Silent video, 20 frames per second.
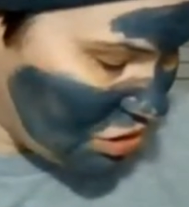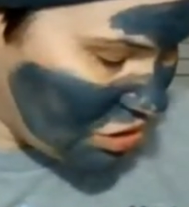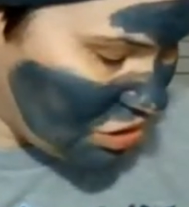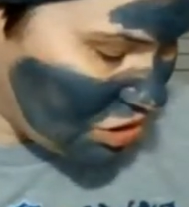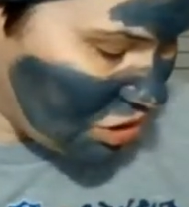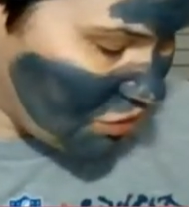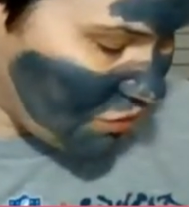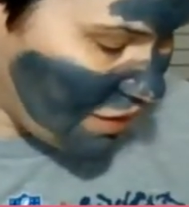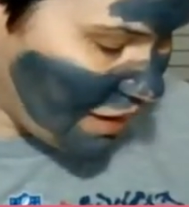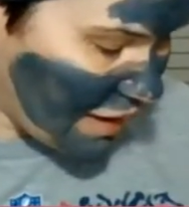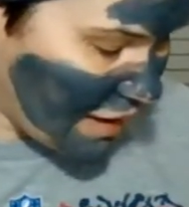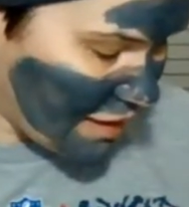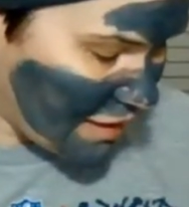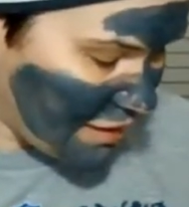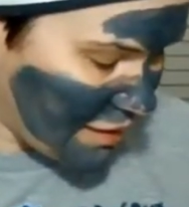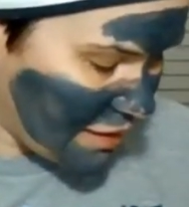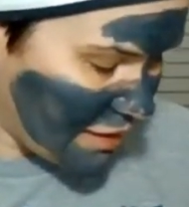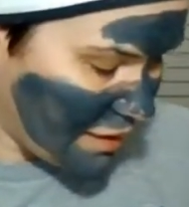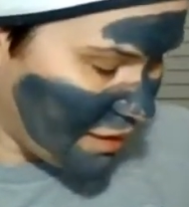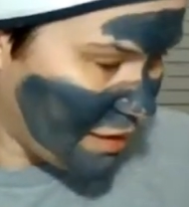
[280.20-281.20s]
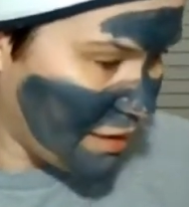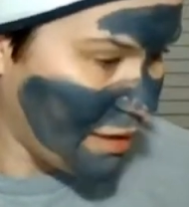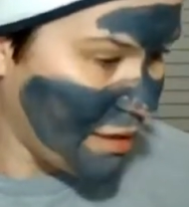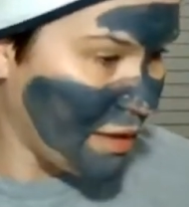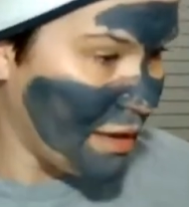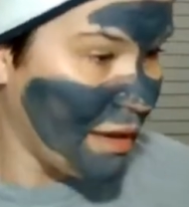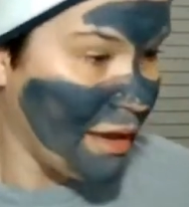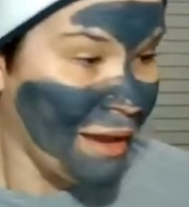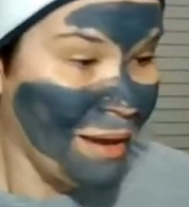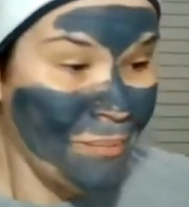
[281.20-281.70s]
just go ahead
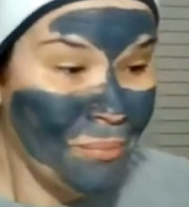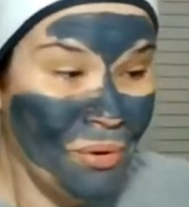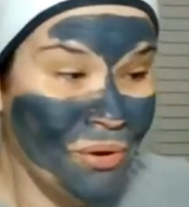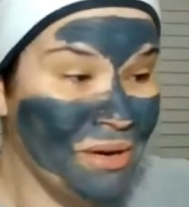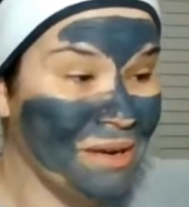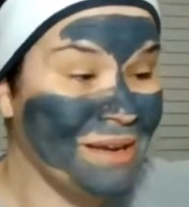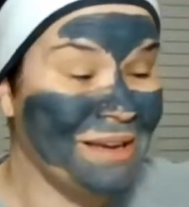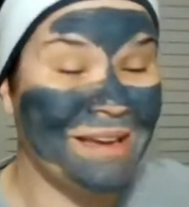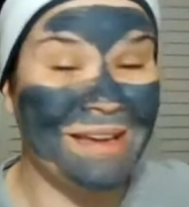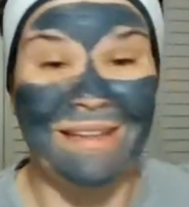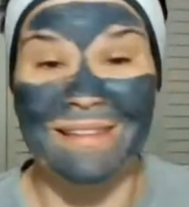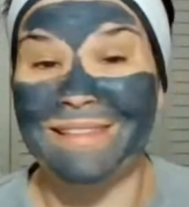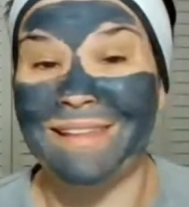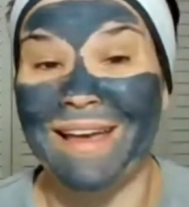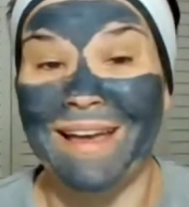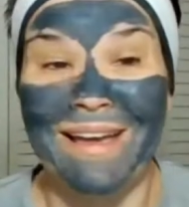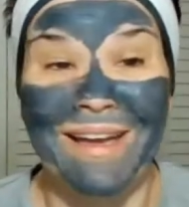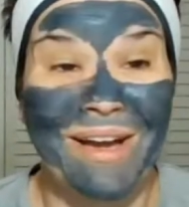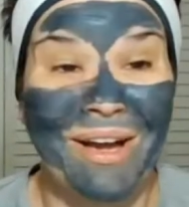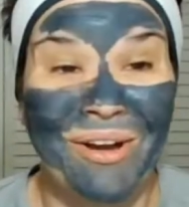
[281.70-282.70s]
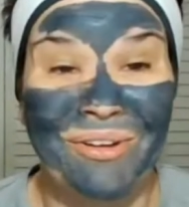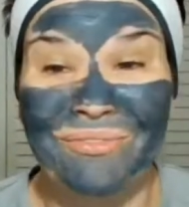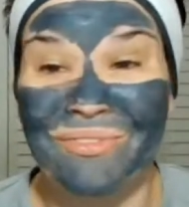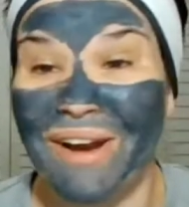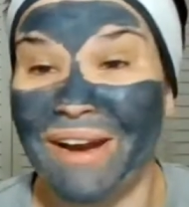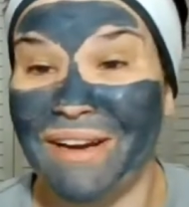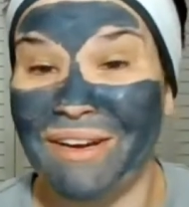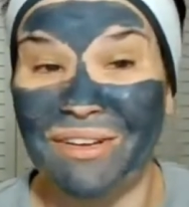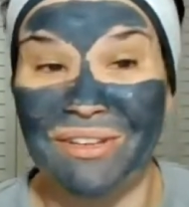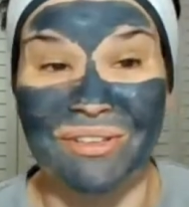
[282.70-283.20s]
and put it in like a
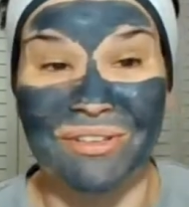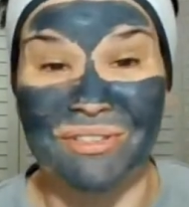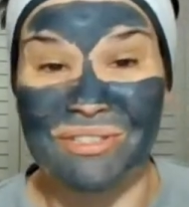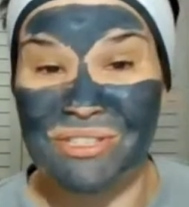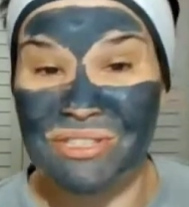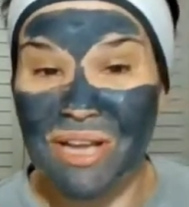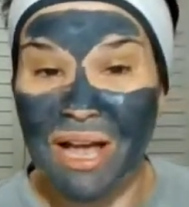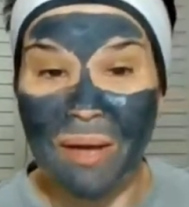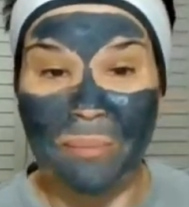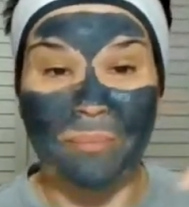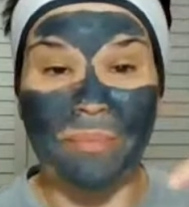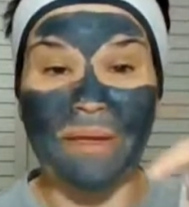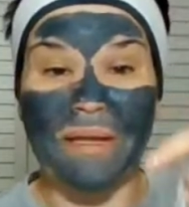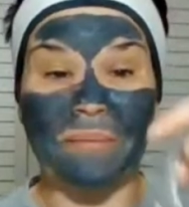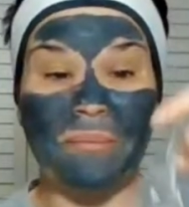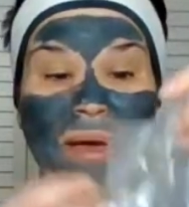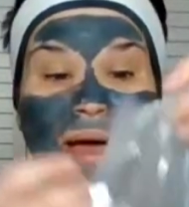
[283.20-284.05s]
regular shopping